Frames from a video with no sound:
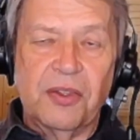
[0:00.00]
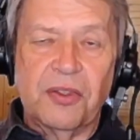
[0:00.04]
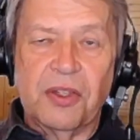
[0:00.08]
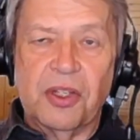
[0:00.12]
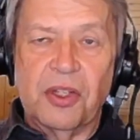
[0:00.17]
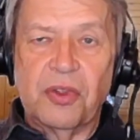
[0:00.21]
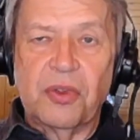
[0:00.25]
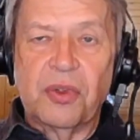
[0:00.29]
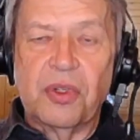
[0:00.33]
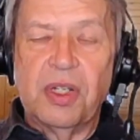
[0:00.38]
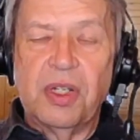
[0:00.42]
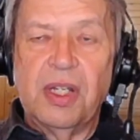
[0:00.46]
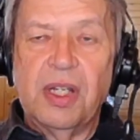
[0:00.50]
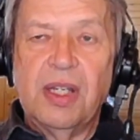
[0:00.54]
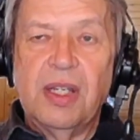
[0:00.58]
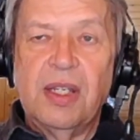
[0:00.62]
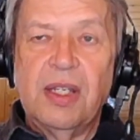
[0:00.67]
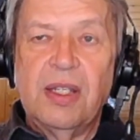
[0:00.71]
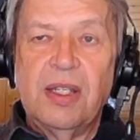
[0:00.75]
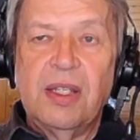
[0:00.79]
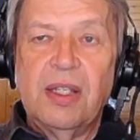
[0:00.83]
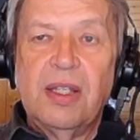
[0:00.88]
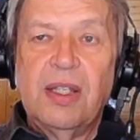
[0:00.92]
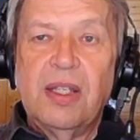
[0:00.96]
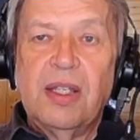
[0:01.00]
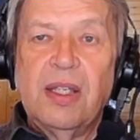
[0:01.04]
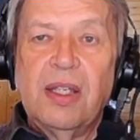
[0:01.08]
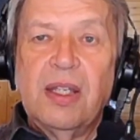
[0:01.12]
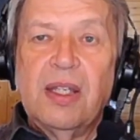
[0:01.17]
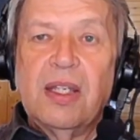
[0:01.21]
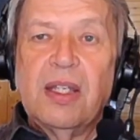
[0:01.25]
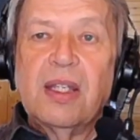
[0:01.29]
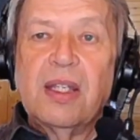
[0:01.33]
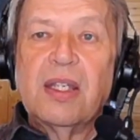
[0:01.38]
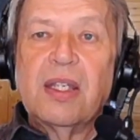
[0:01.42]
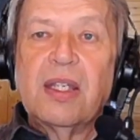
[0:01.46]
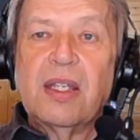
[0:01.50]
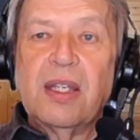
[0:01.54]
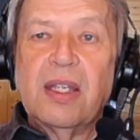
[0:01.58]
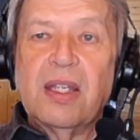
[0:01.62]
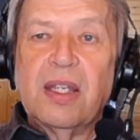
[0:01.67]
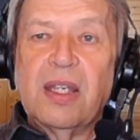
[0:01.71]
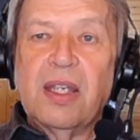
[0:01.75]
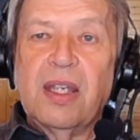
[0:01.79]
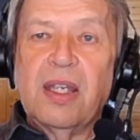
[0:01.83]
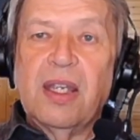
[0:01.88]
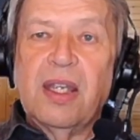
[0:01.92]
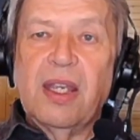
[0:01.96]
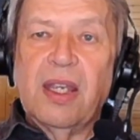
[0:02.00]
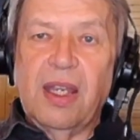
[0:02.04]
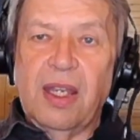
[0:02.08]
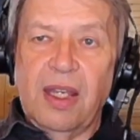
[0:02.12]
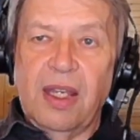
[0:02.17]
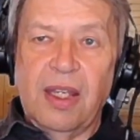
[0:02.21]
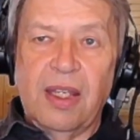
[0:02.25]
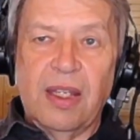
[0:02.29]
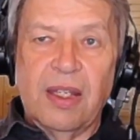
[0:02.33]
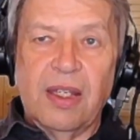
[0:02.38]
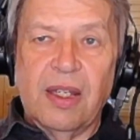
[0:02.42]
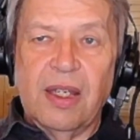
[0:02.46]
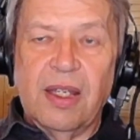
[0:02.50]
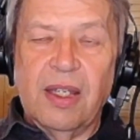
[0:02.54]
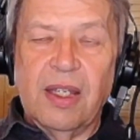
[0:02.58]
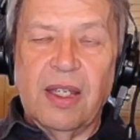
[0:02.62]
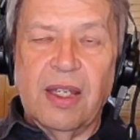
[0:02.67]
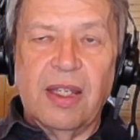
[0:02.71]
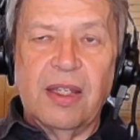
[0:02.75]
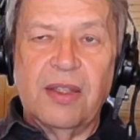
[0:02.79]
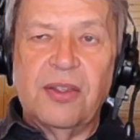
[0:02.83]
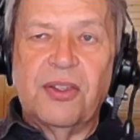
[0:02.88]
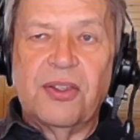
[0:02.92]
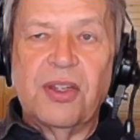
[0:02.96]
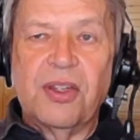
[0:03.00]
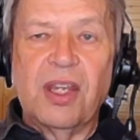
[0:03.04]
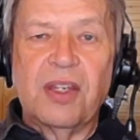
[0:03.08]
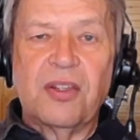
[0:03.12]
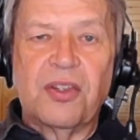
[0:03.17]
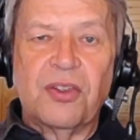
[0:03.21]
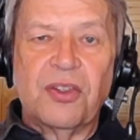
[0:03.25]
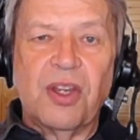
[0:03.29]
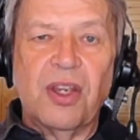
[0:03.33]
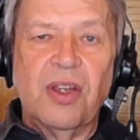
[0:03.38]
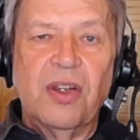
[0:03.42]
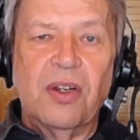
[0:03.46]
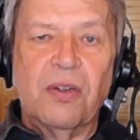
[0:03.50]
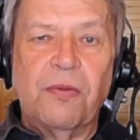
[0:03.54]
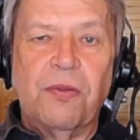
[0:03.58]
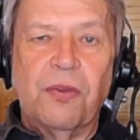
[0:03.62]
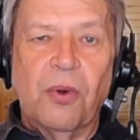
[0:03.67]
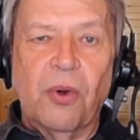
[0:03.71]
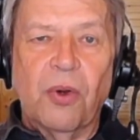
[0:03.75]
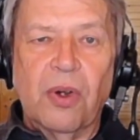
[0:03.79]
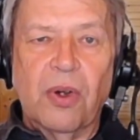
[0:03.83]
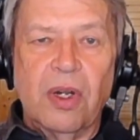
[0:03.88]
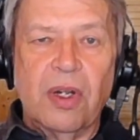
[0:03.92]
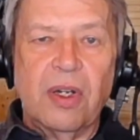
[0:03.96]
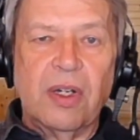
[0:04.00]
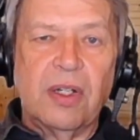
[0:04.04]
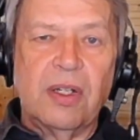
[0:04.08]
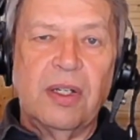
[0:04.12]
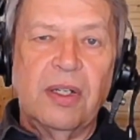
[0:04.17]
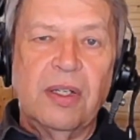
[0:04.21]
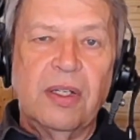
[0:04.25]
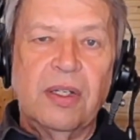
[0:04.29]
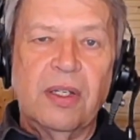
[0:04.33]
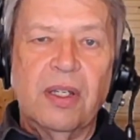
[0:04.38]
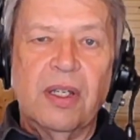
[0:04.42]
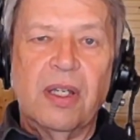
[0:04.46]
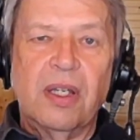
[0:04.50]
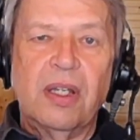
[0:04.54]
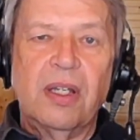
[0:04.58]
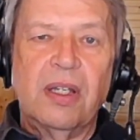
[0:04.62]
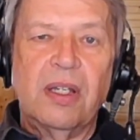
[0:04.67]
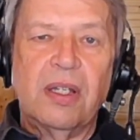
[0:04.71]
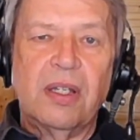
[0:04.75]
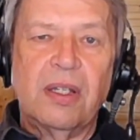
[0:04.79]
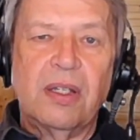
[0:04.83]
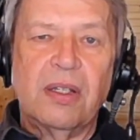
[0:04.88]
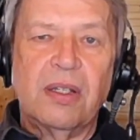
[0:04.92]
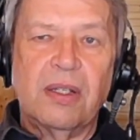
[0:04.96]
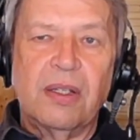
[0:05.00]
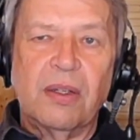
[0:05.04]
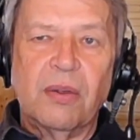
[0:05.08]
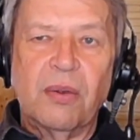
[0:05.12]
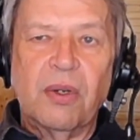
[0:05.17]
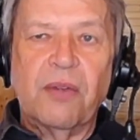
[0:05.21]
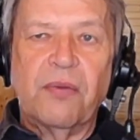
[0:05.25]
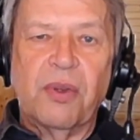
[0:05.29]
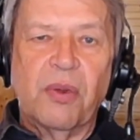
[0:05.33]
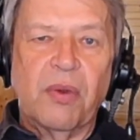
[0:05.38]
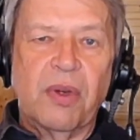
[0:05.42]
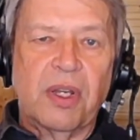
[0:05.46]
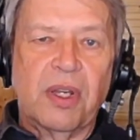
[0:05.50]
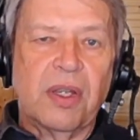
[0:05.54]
and set sail for wherever you want to go, Europe, South America, whatever.